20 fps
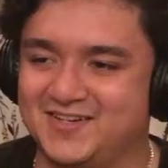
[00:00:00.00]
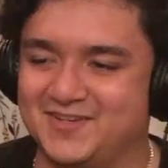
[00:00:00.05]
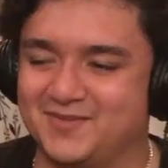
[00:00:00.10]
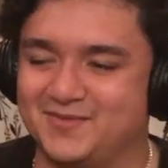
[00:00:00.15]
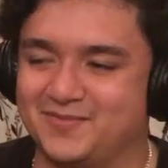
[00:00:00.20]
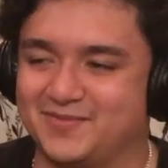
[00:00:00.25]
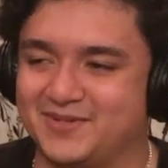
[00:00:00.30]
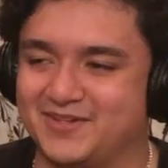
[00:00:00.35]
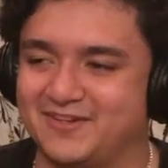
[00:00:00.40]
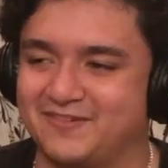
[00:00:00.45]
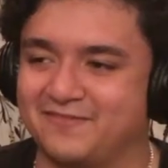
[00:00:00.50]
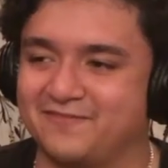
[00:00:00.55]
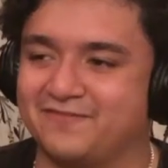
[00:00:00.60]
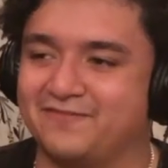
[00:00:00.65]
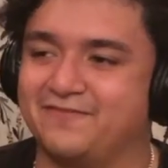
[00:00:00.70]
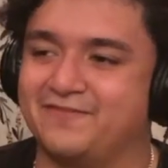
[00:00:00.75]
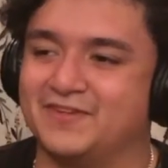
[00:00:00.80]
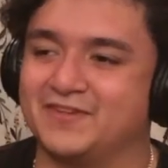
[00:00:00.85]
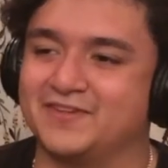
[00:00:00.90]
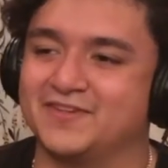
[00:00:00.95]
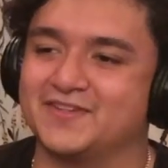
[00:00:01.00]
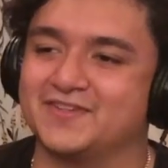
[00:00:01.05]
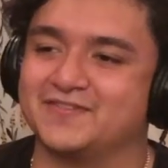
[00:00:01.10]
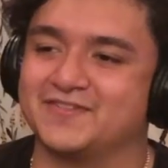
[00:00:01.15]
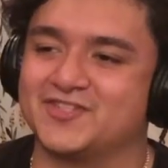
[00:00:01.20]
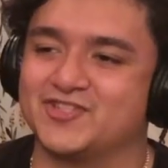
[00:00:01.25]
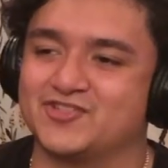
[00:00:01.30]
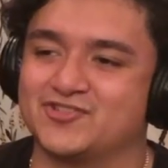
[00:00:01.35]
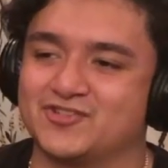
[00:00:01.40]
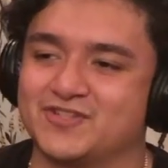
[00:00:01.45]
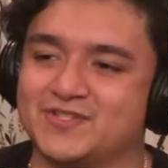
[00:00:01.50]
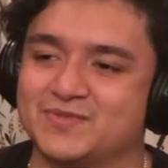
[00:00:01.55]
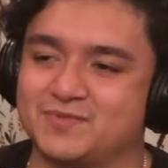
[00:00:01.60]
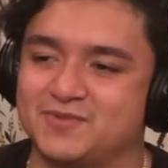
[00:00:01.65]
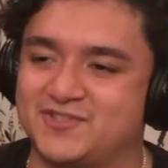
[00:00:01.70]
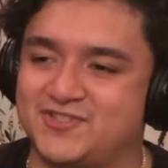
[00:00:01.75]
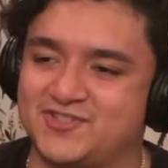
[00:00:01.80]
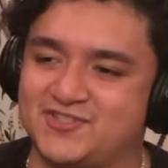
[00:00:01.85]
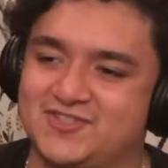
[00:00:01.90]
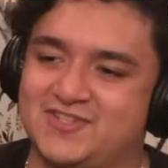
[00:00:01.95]
We're gonna fill the streets with
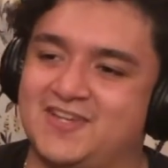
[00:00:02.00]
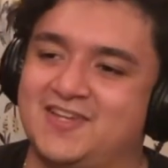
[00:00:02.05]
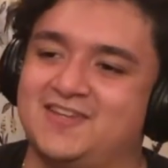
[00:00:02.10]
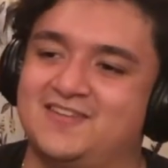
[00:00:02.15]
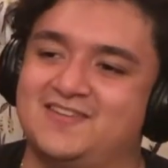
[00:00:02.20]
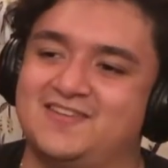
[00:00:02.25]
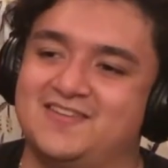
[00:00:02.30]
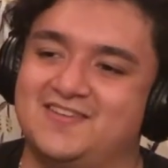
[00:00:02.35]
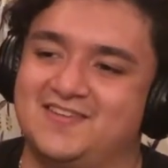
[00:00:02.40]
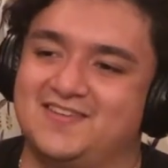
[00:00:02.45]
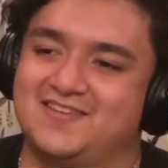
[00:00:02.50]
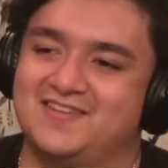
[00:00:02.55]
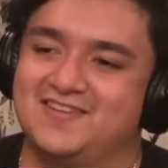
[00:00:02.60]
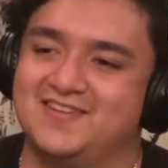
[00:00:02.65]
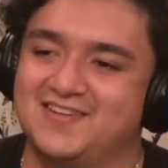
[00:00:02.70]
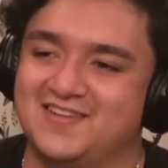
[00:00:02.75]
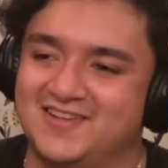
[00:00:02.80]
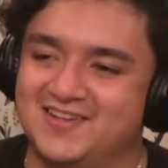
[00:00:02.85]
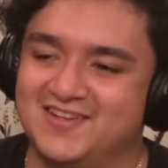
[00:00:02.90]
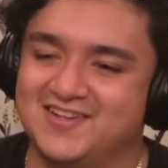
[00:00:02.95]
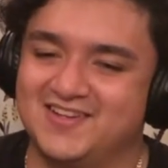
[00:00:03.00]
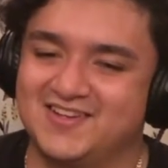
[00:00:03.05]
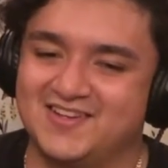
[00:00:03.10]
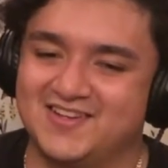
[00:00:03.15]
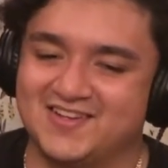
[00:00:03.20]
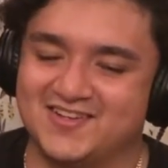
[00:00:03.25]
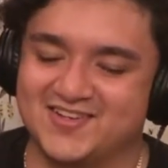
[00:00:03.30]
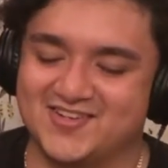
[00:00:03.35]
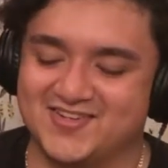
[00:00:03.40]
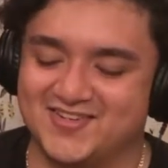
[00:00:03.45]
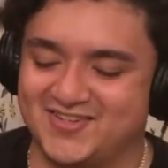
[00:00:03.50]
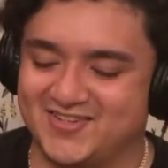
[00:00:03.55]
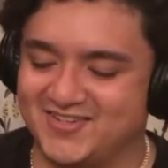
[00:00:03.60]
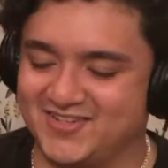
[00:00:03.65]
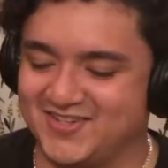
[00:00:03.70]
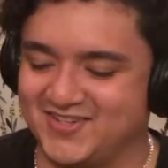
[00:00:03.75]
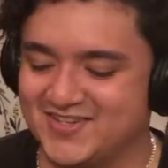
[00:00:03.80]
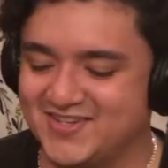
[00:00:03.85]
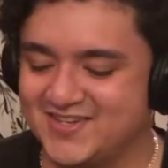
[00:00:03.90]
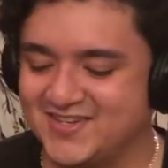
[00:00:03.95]
shit. Oh
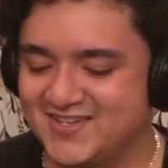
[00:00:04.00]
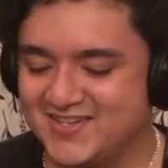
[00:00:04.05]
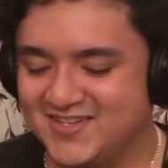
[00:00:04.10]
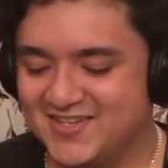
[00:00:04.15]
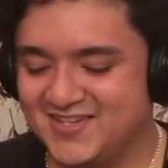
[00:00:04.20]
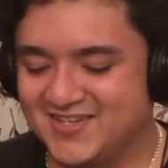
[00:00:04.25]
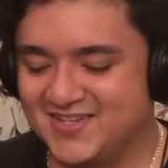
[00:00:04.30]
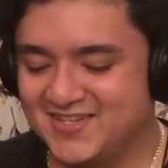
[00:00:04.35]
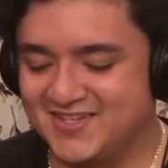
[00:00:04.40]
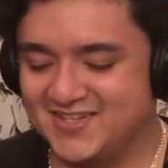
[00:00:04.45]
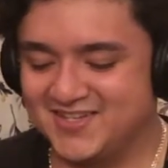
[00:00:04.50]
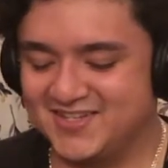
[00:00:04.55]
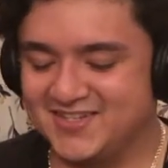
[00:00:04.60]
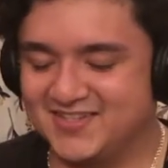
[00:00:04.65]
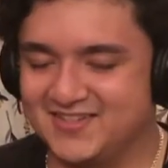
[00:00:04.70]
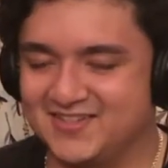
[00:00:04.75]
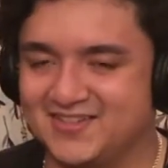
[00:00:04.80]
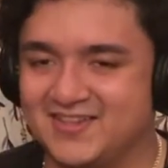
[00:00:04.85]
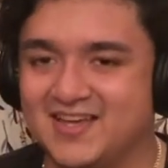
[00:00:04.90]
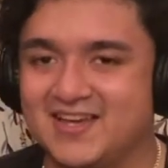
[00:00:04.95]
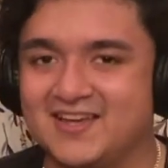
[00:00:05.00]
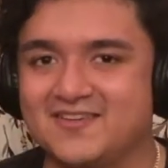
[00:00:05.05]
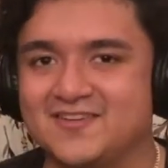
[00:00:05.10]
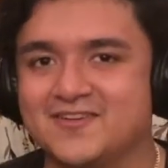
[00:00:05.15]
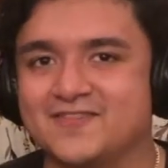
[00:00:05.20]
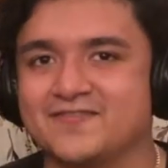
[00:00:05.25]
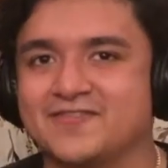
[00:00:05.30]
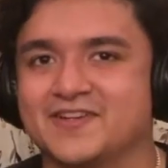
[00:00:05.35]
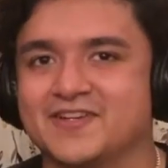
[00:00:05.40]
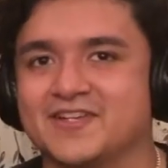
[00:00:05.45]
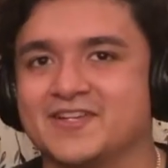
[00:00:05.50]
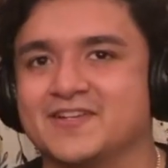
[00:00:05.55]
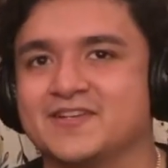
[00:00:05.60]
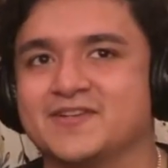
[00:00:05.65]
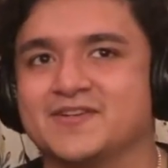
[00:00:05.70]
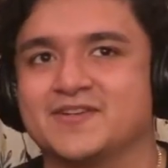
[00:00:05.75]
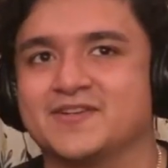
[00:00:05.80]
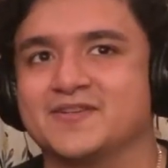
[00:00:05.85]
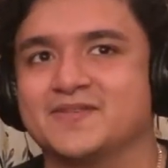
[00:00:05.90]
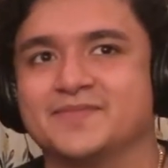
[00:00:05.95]
god. That or fucking
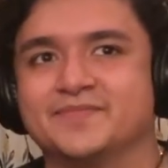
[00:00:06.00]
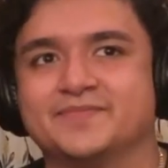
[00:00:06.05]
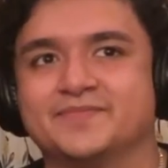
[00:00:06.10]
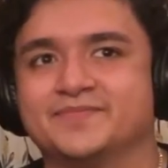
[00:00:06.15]
$10